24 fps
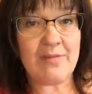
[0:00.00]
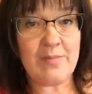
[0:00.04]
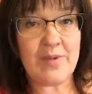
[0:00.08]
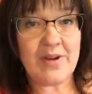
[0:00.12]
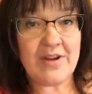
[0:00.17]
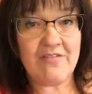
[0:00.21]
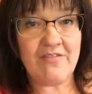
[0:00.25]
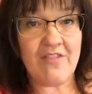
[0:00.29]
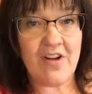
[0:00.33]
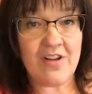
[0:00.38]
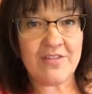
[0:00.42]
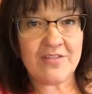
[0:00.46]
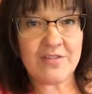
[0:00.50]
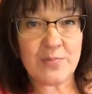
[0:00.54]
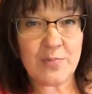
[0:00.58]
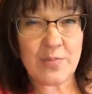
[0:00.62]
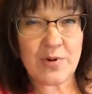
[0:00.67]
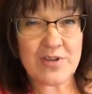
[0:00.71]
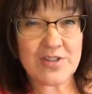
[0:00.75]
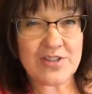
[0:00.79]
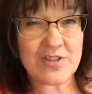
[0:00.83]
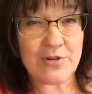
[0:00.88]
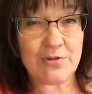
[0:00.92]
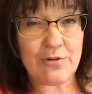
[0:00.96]
I've been involved in
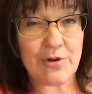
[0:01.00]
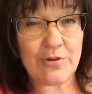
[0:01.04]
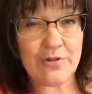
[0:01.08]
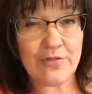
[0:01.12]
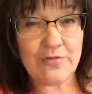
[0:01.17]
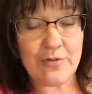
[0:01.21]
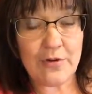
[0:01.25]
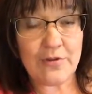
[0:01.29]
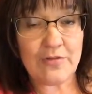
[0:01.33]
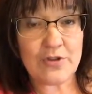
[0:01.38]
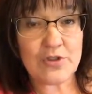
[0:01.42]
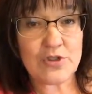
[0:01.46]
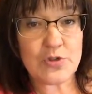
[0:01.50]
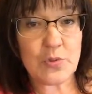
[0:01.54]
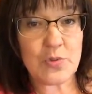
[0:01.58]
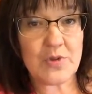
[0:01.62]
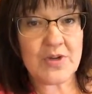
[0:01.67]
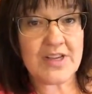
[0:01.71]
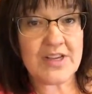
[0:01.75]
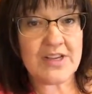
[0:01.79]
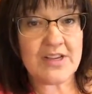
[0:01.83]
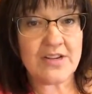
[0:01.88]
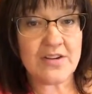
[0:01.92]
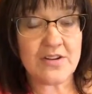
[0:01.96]
personal growth for over
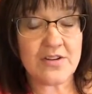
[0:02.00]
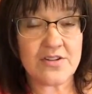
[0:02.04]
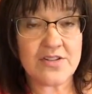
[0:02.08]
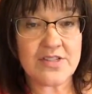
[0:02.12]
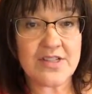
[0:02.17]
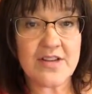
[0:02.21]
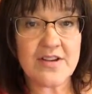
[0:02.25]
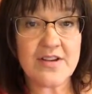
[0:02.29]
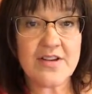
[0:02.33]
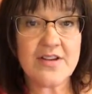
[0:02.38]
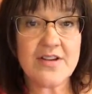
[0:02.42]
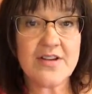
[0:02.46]
20 years.